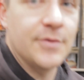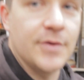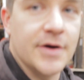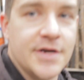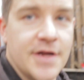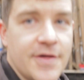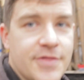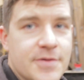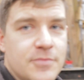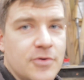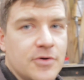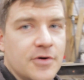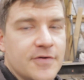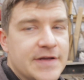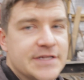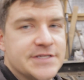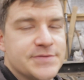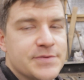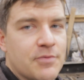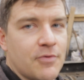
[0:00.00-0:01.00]
you what, nothing
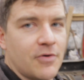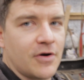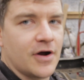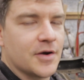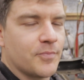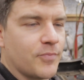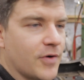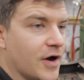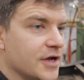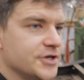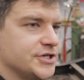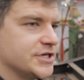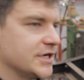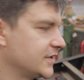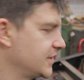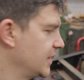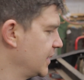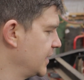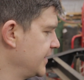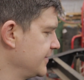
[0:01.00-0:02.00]
motivates me more on a
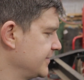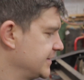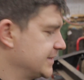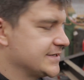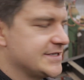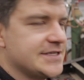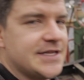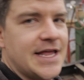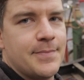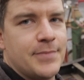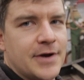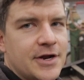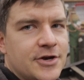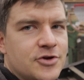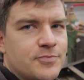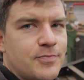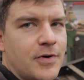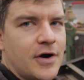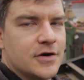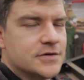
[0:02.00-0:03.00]
project than slapping on
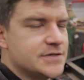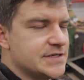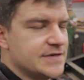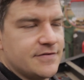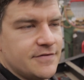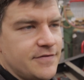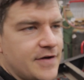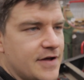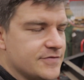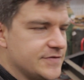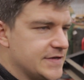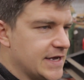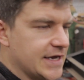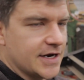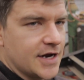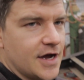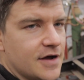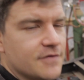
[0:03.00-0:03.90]
new parts. Even if I have to take it